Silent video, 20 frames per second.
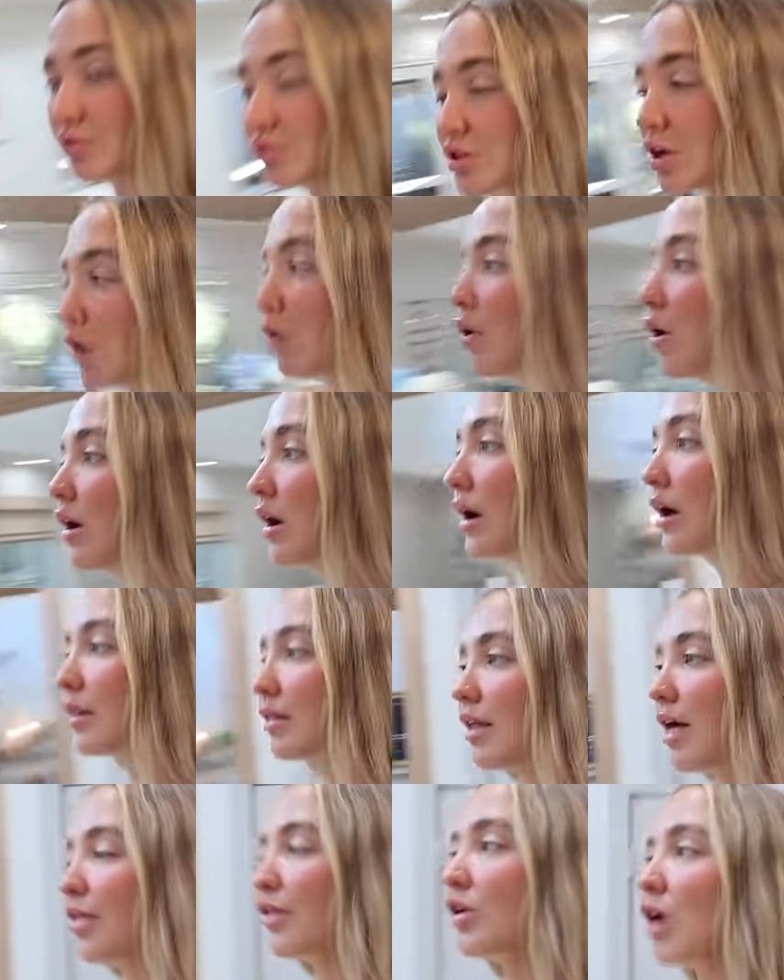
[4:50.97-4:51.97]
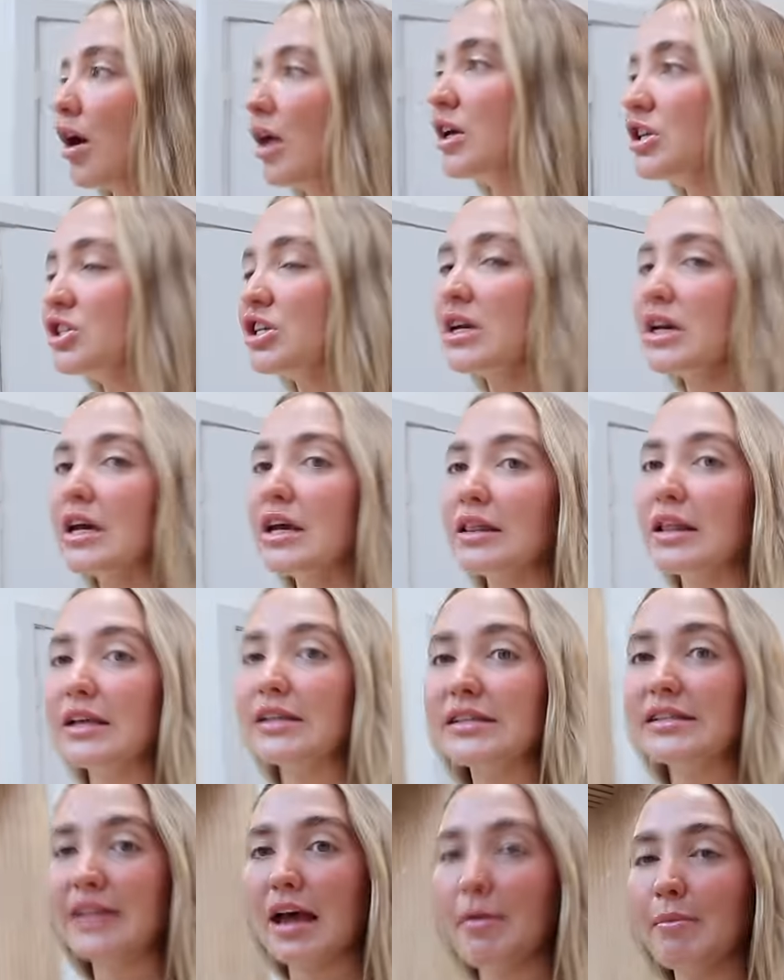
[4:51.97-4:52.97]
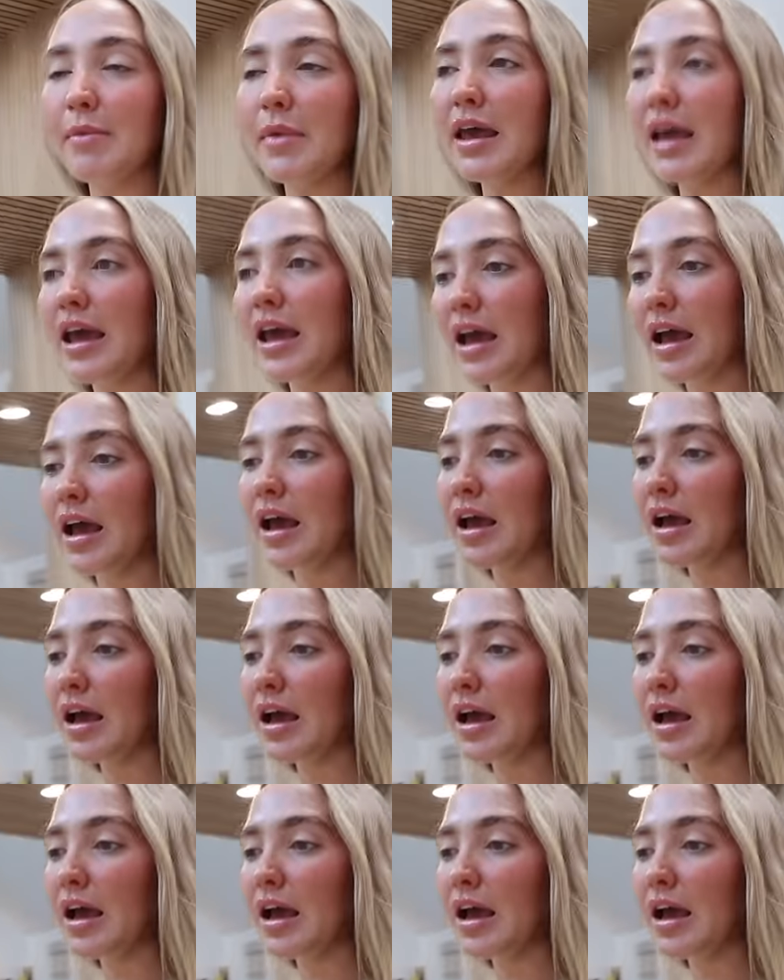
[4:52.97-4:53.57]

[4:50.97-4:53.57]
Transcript: So Leatherology, they sent me,